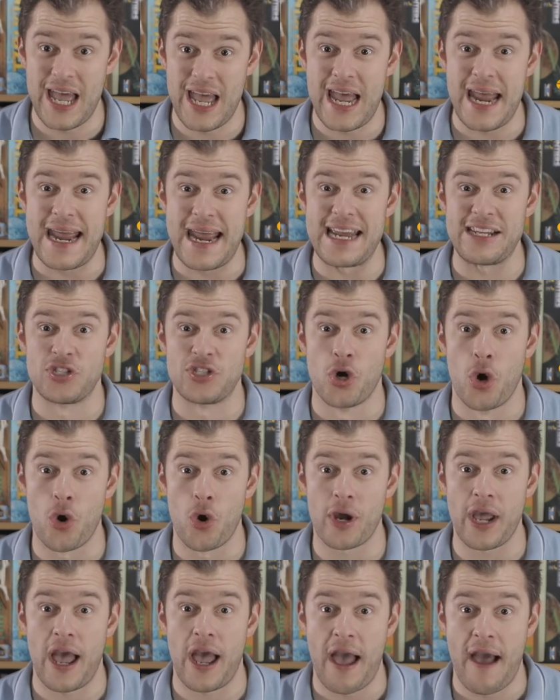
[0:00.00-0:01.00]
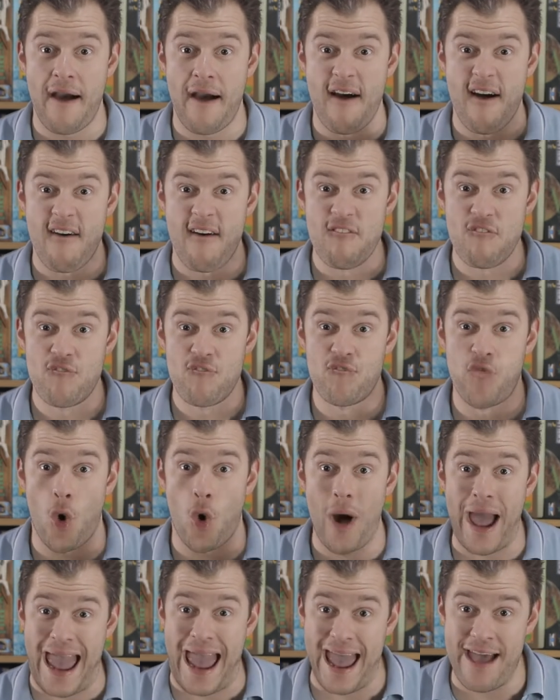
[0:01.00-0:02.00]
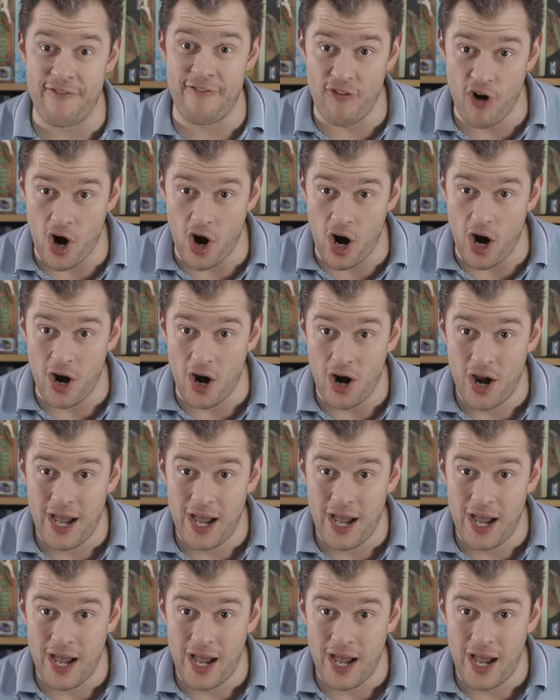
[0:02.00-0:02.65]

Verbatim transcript: It took forever.